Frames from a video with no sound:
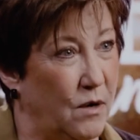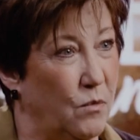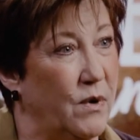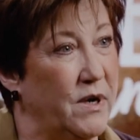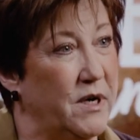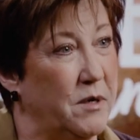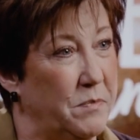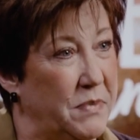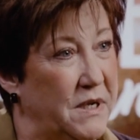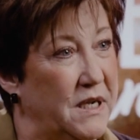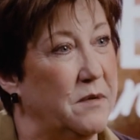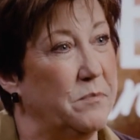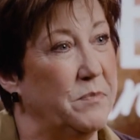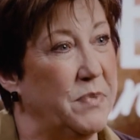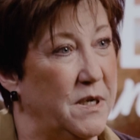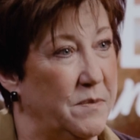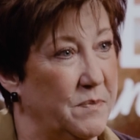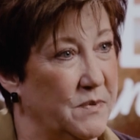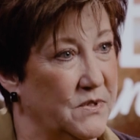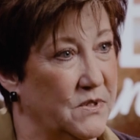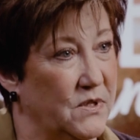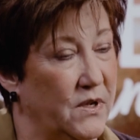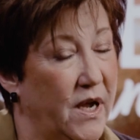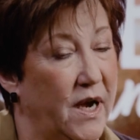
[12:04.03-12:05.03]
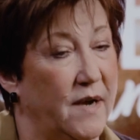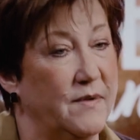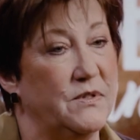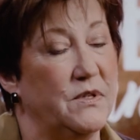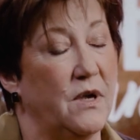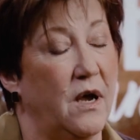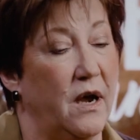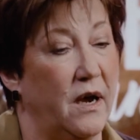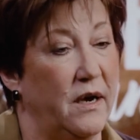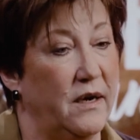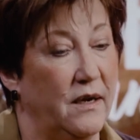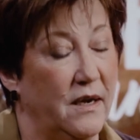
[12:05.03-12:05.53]
I want to be in people's lives.
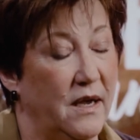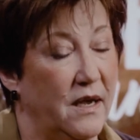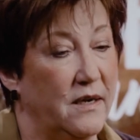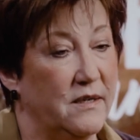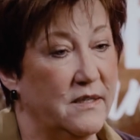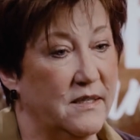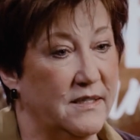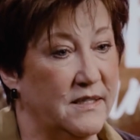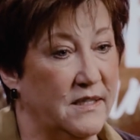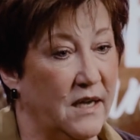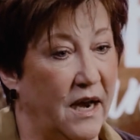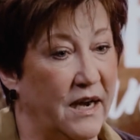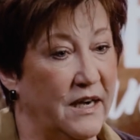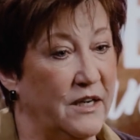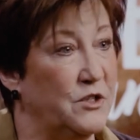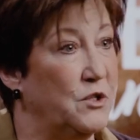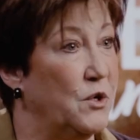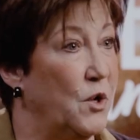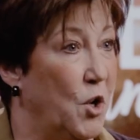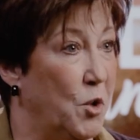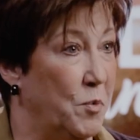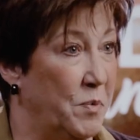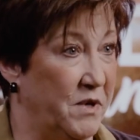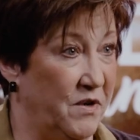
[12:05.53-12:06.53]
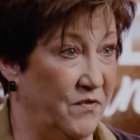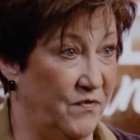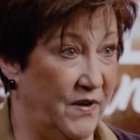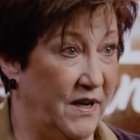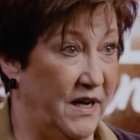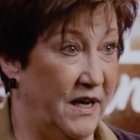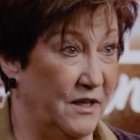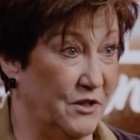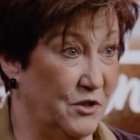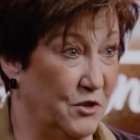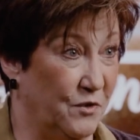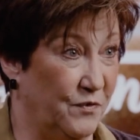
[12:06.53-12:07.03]
I decided to open a
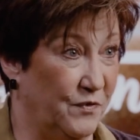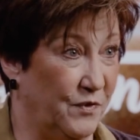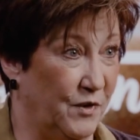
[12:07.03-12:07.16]
financial